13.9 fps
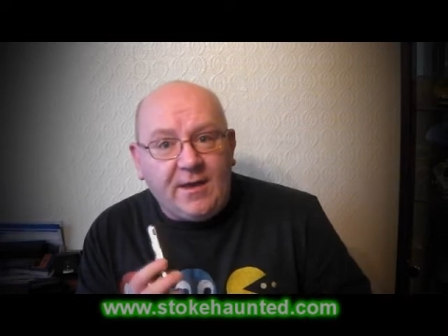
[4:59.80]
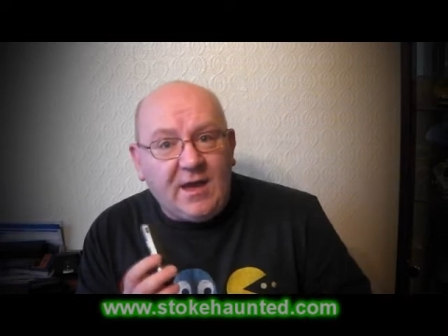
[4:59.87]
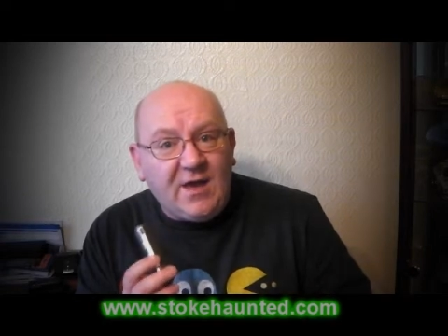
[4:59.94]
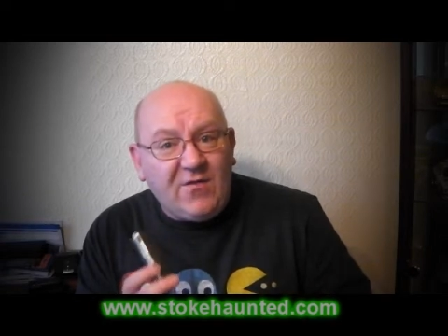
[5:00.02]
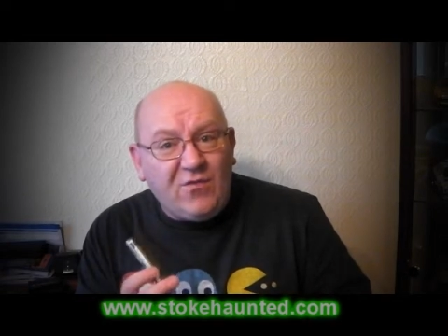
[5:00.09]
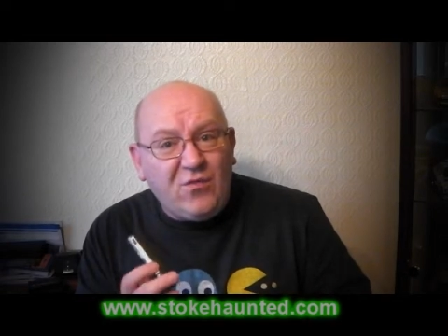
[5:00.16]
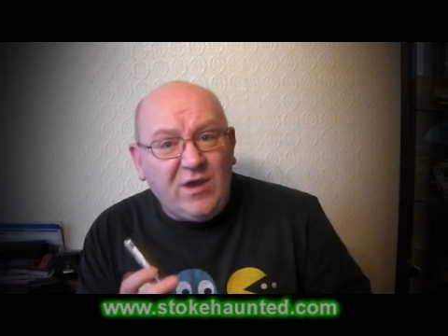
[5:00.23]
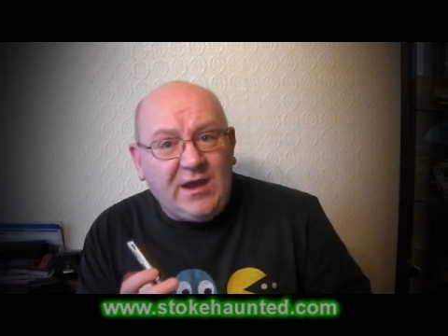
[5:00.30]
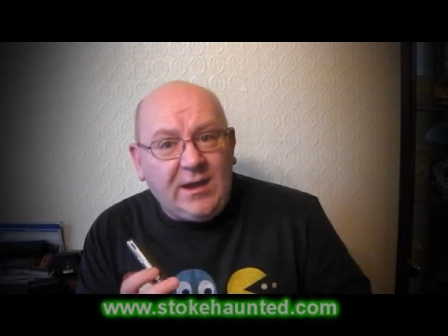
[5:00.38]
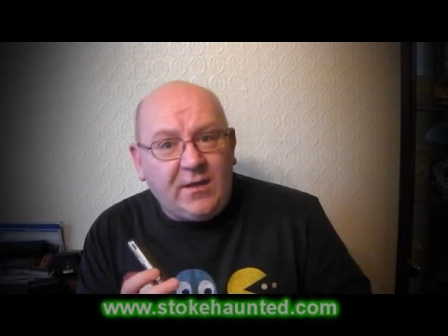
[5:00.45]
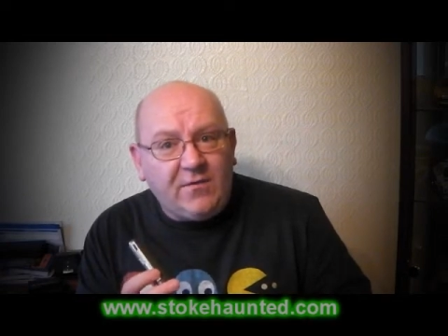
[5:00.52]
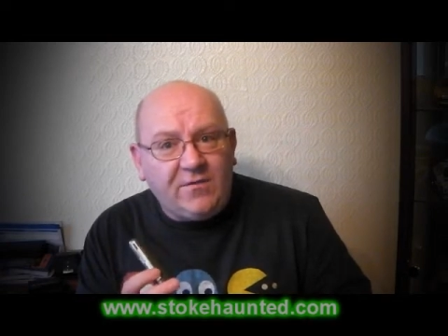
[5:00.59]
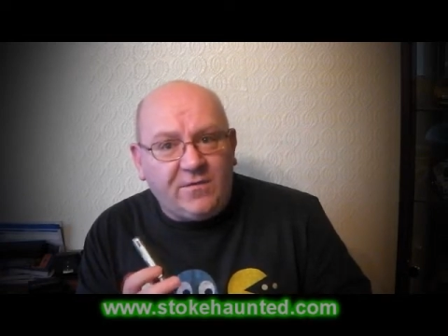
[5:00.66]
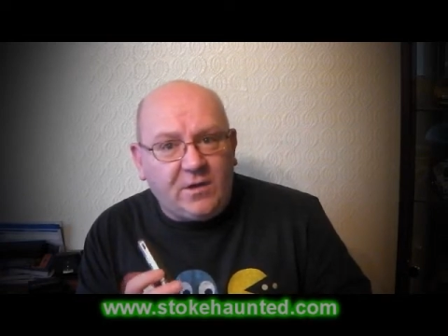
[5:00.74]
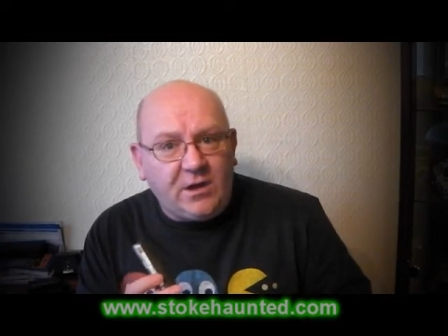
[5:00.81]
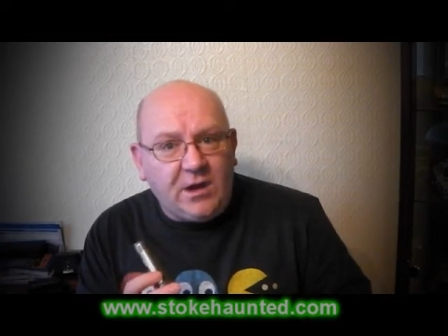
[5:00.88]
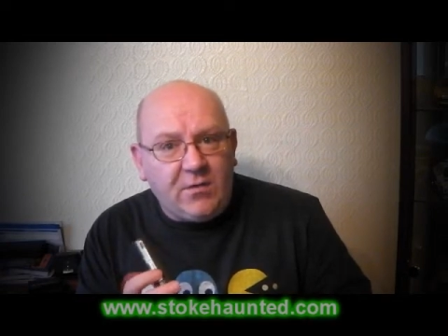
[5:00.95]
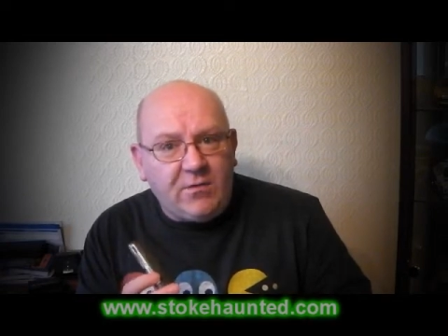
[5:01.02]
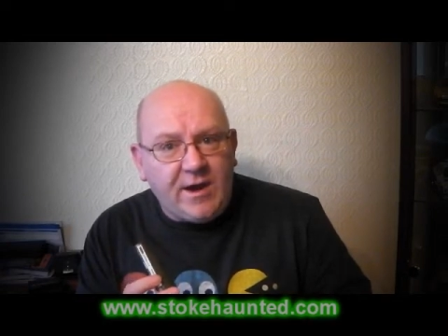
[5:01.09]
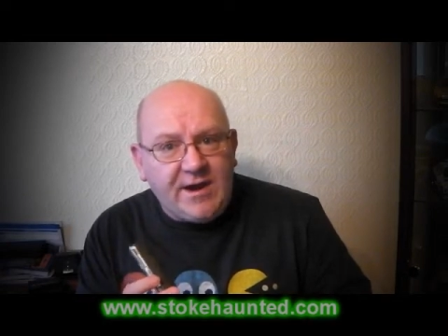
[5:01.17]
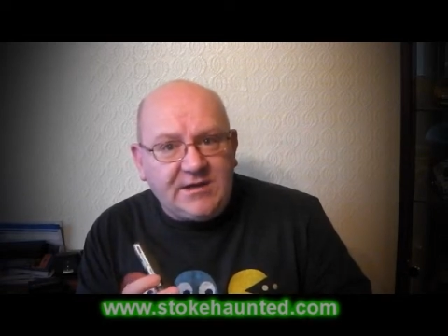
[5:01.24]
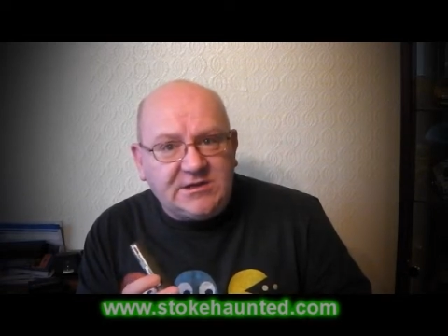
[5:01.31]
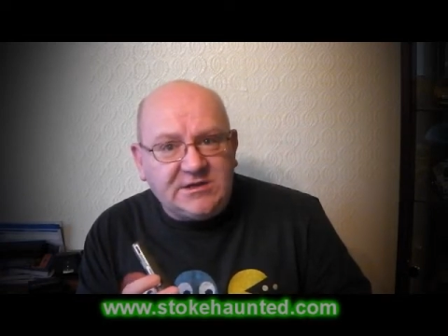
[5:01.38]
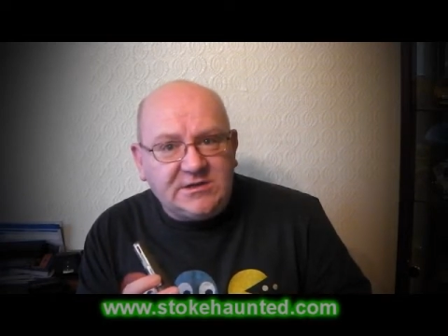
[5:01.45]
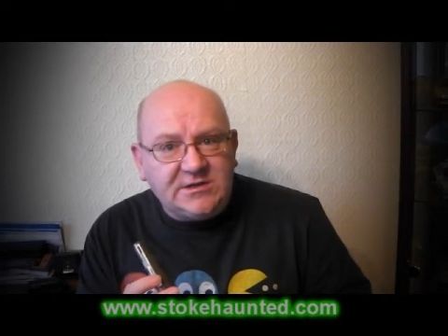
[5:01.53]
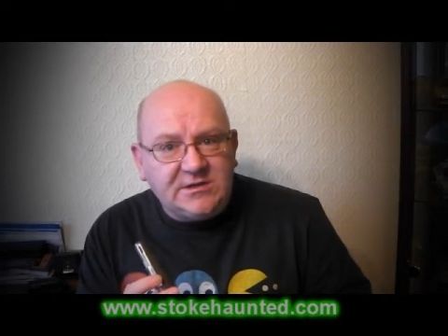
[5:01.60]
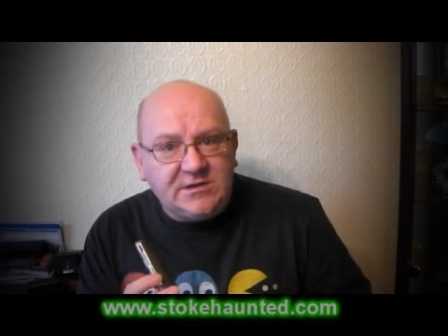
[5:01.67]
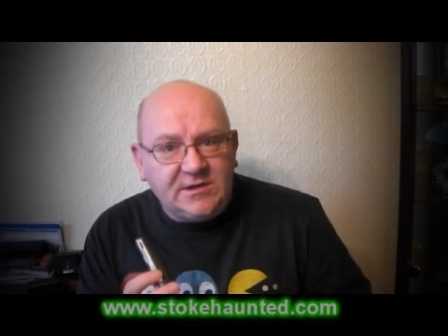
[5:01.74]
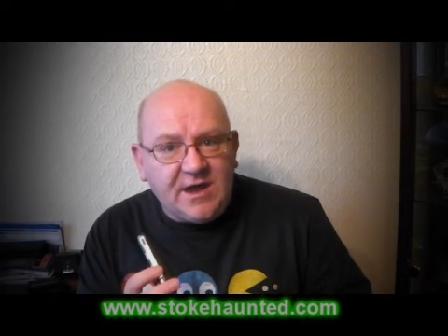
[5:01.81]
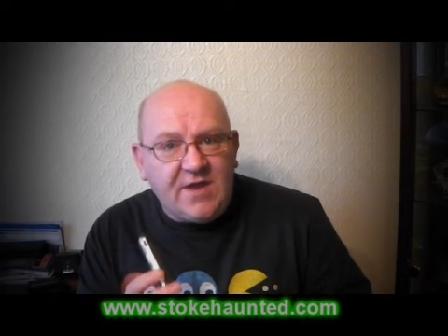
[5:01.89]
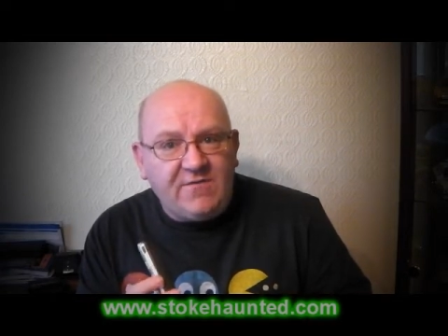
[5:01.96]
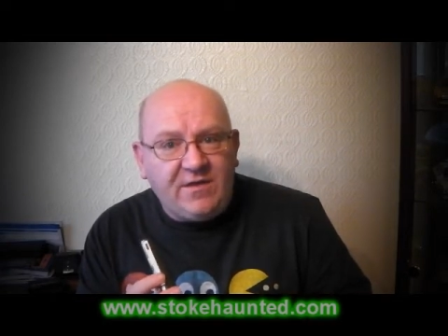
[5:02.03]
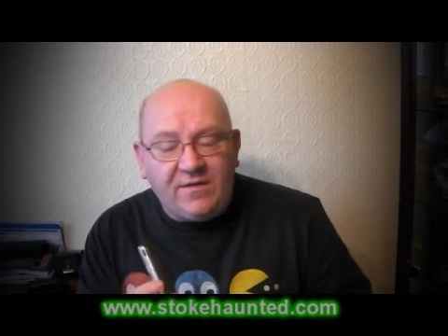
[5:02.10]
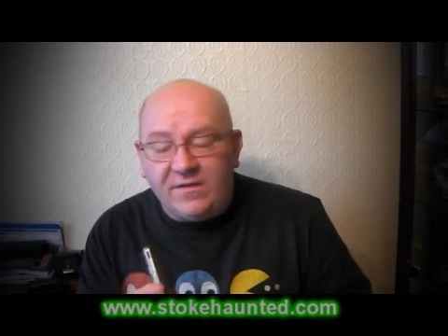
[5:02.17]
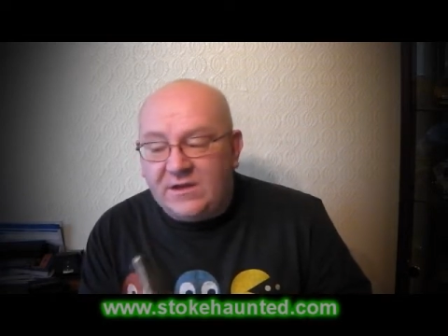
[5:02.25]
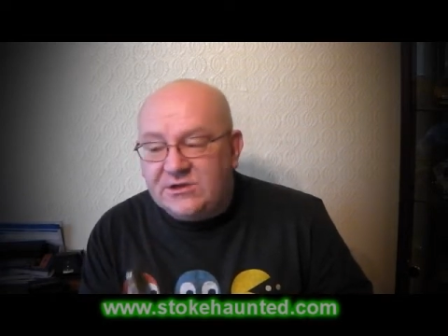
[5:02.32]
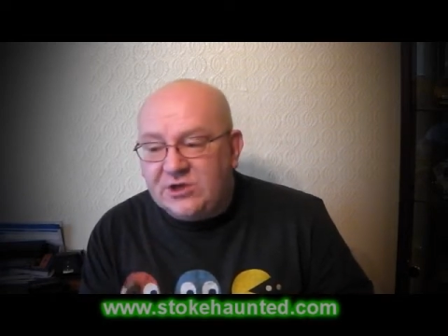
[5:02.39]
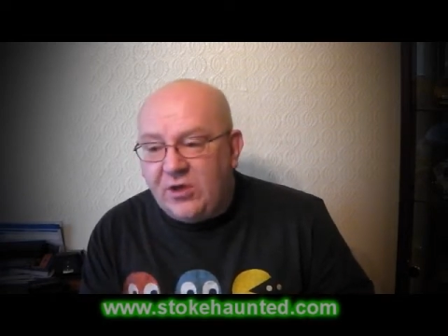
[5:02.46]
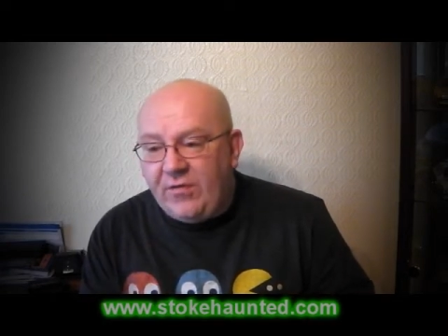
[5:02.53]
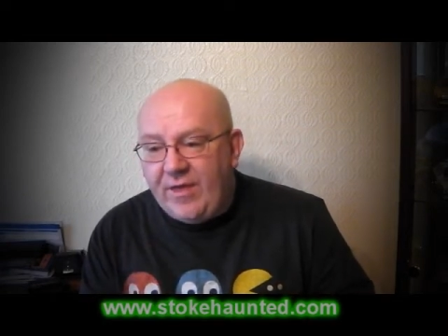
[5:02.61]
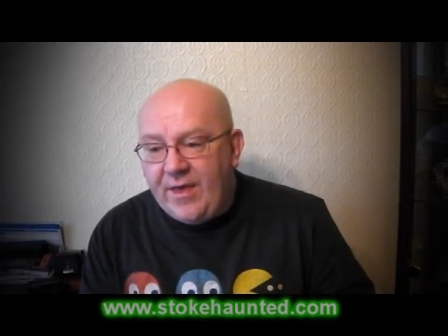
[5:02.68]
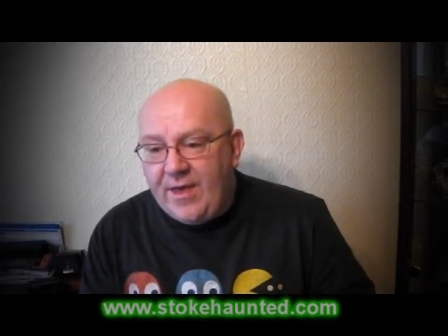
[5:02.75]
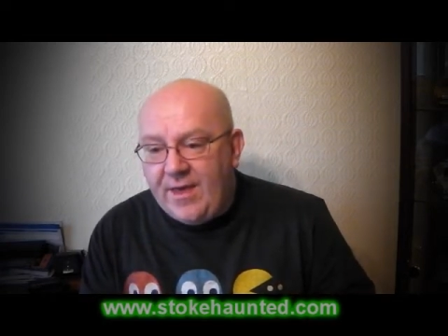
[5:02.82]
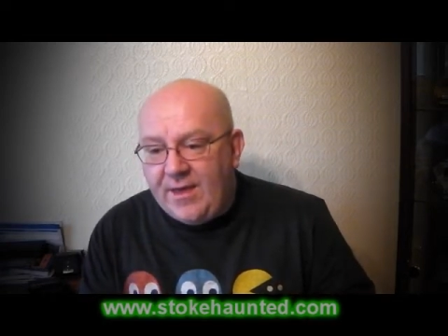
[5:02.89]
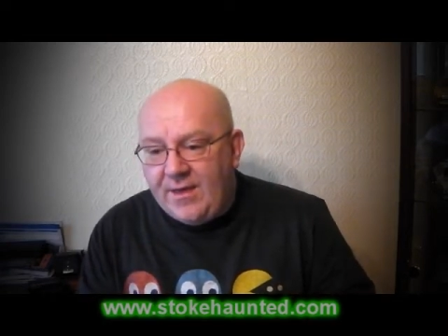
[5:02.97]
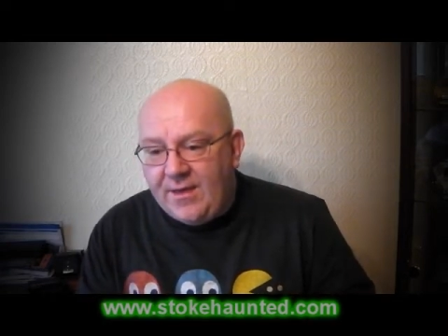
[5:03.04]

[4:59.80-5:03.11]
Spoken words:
have we fully erased everything that's on there?